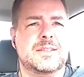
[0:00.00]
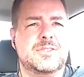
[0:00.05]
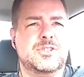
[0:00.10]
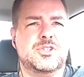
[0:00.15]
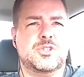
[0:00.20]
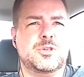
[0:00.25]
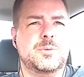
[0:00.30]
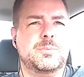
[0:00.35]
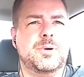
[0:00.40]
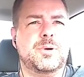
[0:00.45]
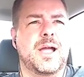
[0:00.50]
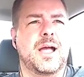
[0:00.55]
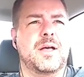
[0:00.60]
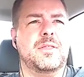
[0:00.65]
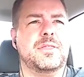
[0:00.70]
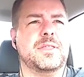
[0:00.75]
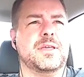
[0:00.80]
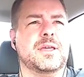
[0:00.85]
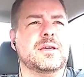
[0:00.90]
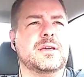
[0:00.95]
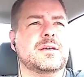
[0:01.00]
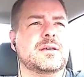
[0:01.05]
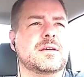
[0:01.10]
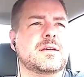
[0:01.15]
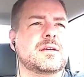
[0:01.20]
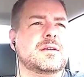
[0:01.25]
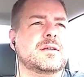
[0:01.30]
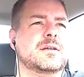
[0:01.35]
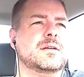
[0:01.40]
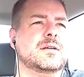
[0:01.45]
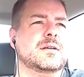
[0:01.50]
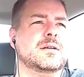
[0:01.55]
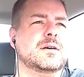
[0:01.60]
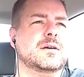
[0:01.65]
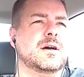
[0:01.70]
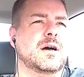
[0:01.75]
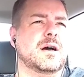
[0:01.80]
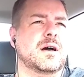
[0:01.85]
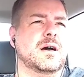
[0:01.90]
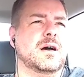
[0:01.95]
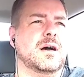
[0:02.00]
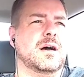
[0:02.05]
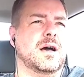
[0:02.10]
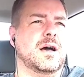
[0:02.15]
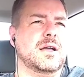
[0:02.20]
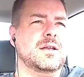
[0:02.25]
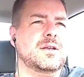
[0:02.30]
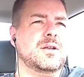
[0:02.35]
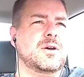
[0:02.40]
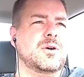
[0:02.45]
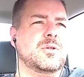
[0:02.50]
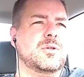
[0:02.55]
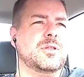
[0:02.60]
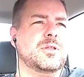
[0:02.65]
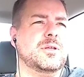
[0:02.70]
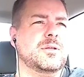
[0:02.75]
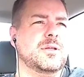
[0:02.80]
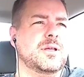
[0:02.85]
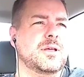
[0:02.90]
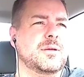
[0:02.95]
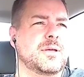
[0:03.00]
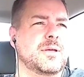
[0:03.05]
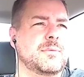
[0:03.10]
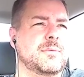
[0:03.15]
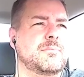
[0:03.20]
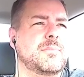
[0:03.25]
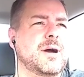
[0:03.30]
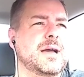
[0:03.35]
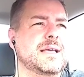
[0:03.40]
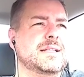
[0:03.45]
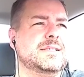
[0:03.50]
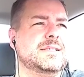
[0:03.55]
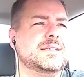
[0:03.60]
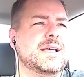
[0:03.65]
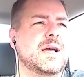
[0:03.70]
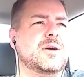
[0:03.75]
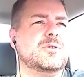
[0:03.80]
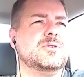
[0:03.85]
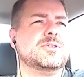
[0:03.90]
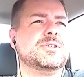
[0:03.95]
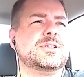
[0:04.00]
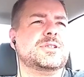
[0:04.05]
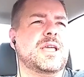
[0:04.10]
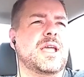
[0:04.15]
it's super healthy. I know it might sound